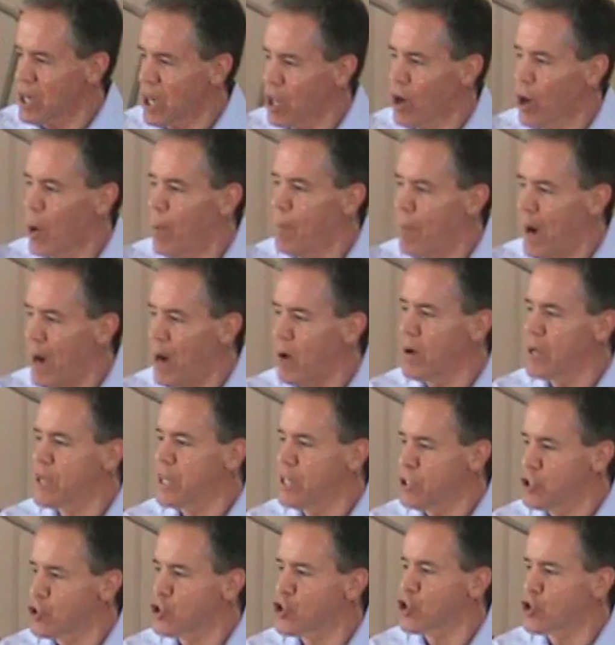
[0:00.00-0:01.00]
a little
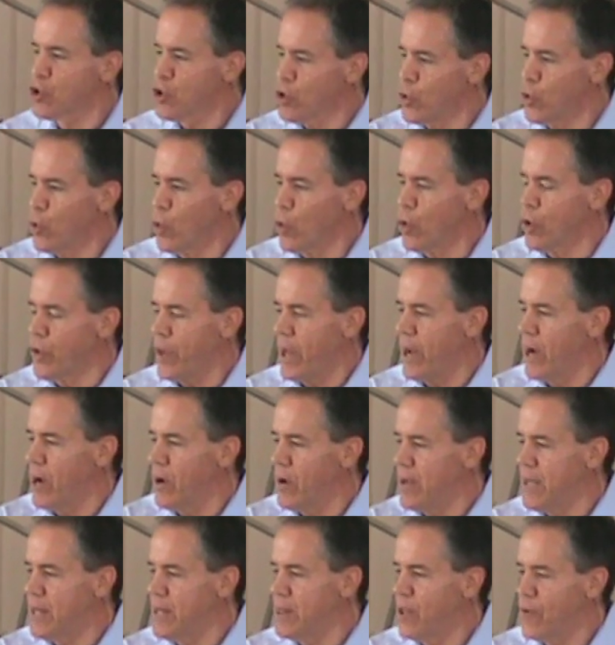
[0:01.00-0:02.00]
American school
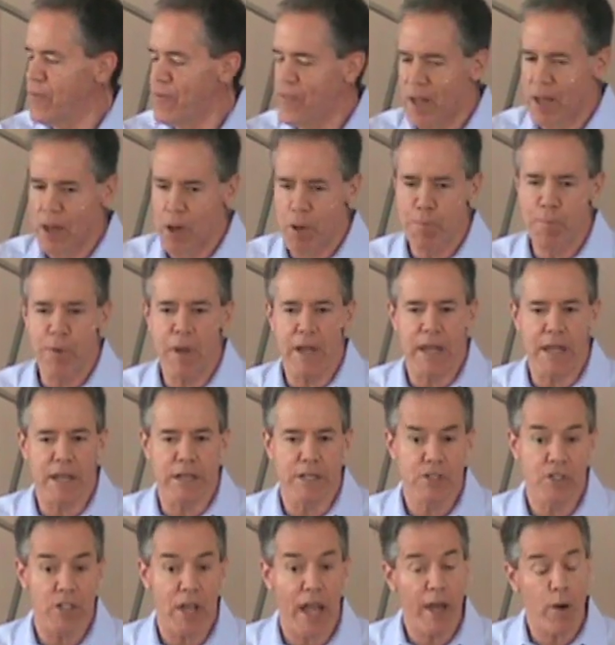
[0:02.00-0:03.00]
there in the
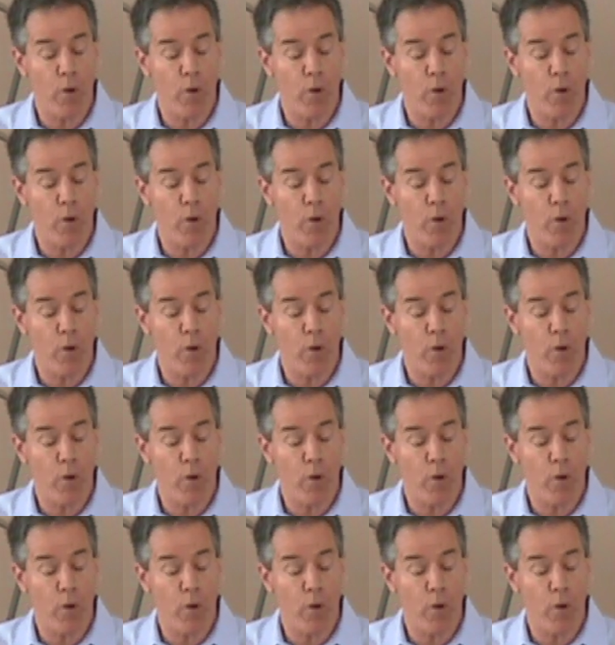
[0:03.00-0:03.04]
Philippines.